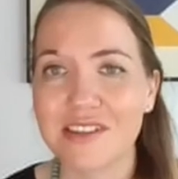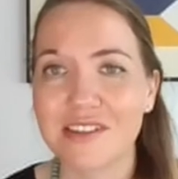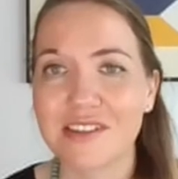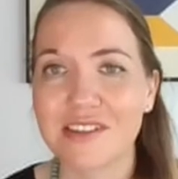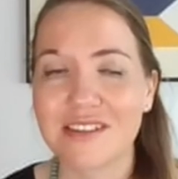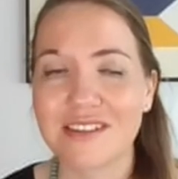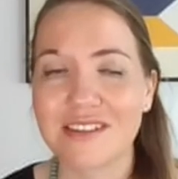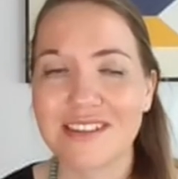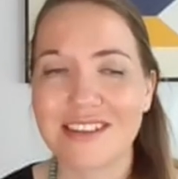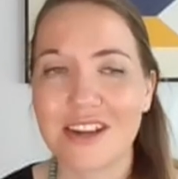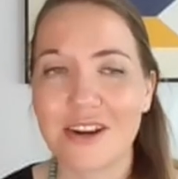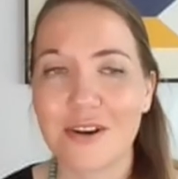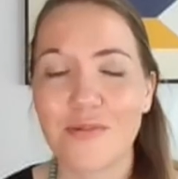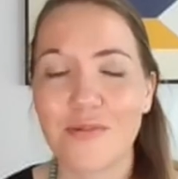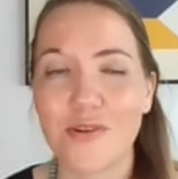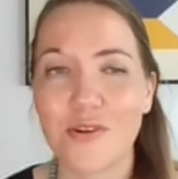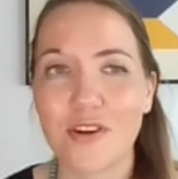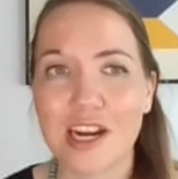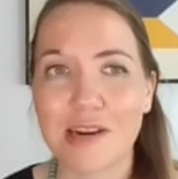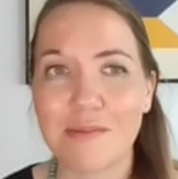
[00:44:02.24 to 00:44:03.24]
which is their
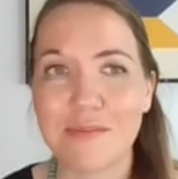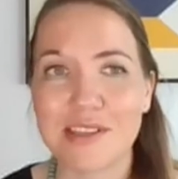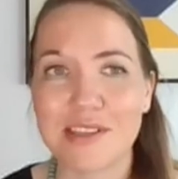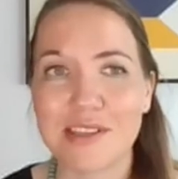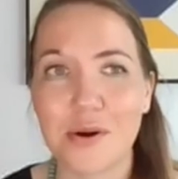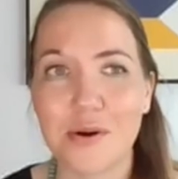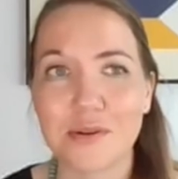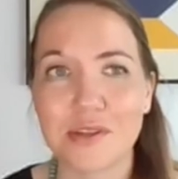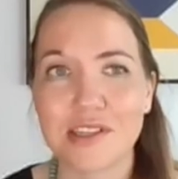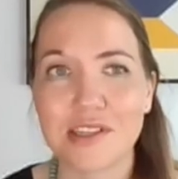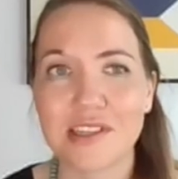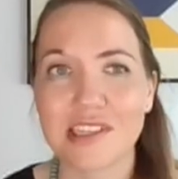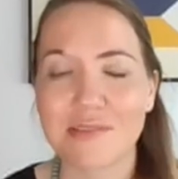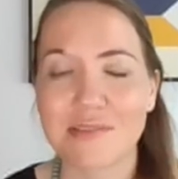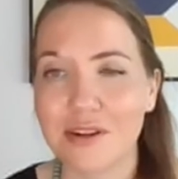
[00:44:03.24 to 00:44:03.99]
program is Oceans